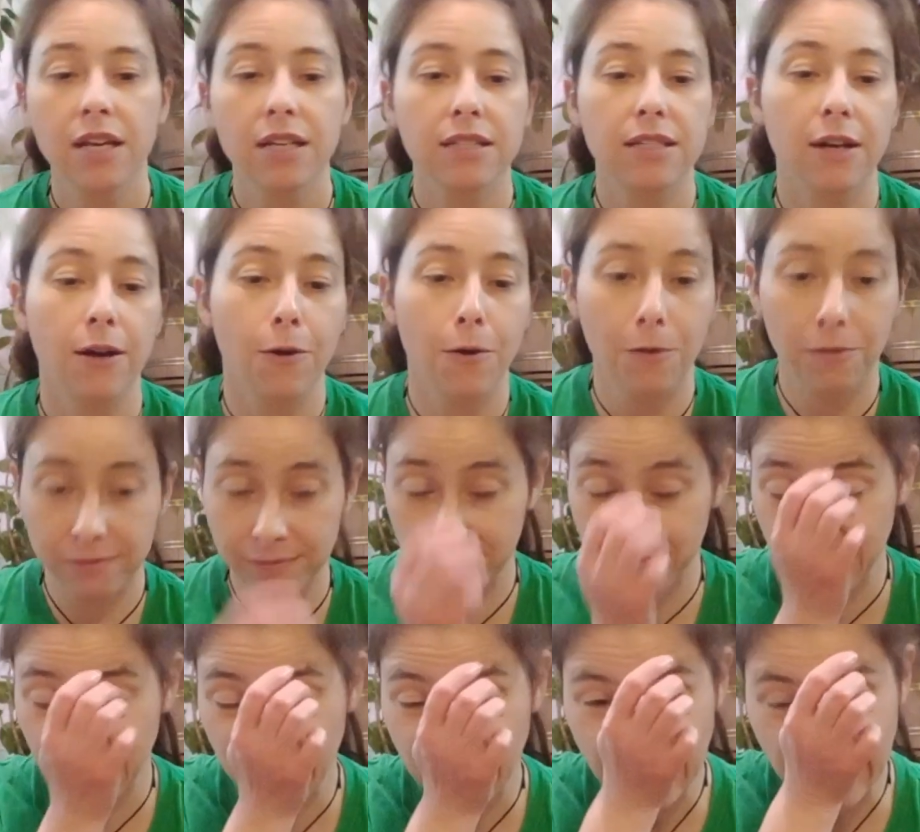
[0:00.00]
So
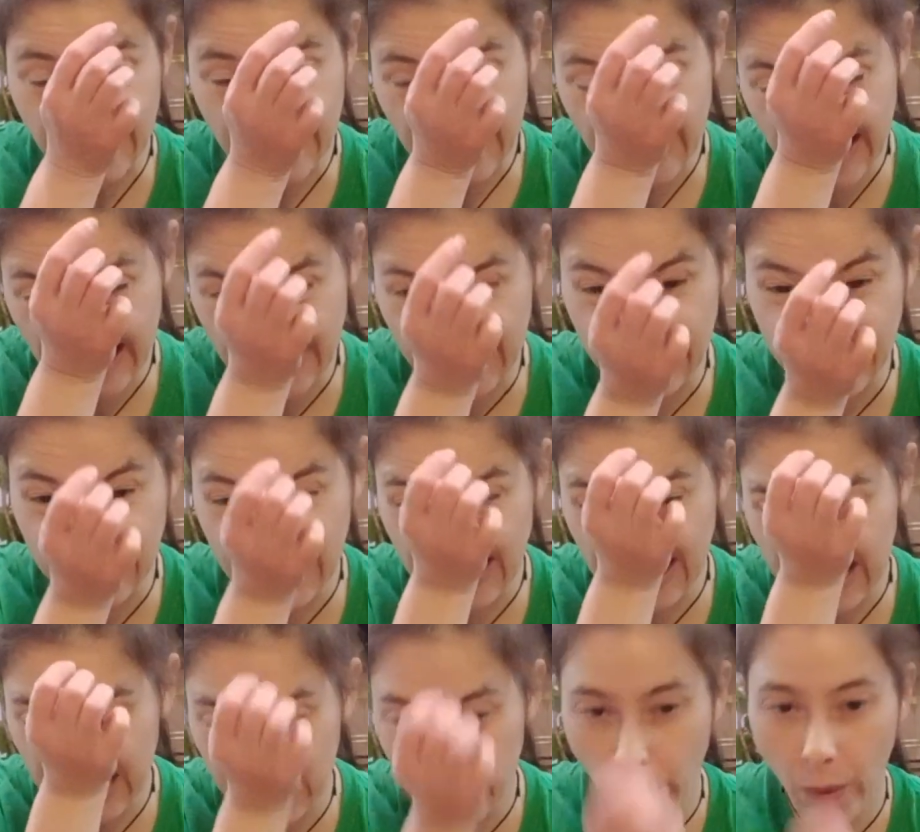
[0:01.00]

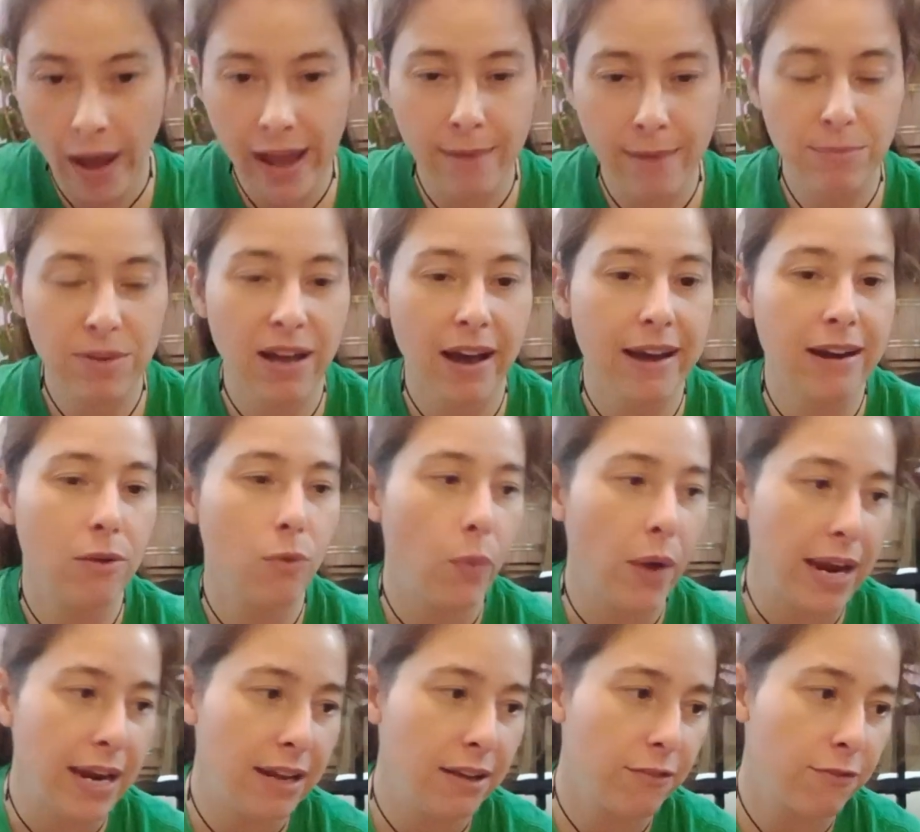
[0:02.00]
that's why I'm kind of
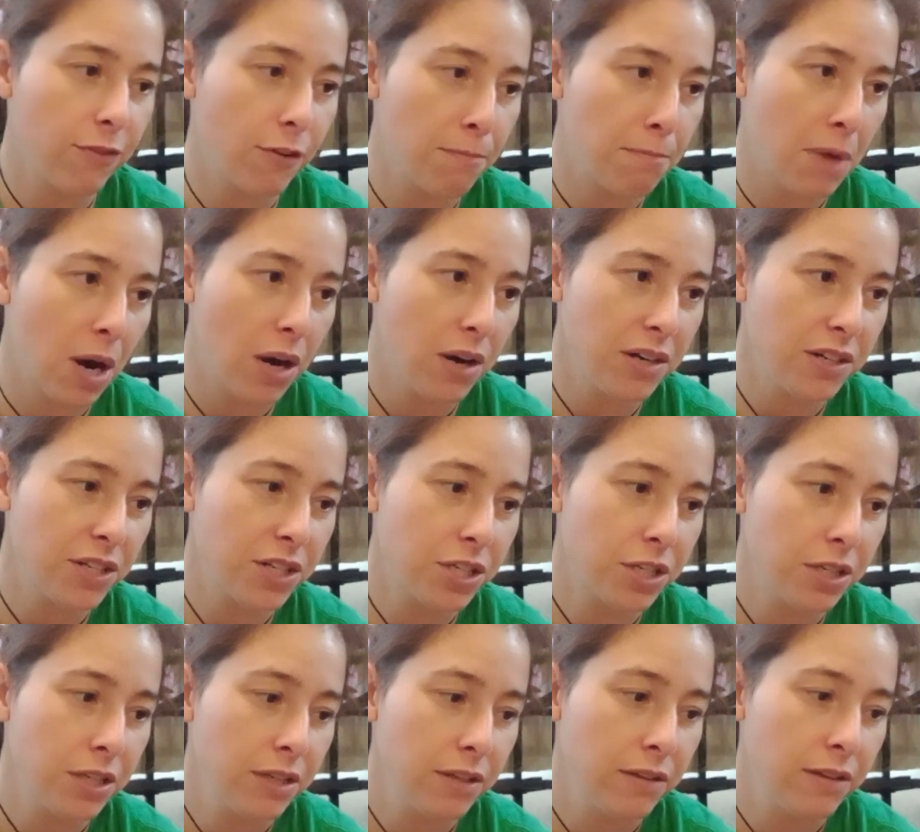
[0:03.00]
waiting for March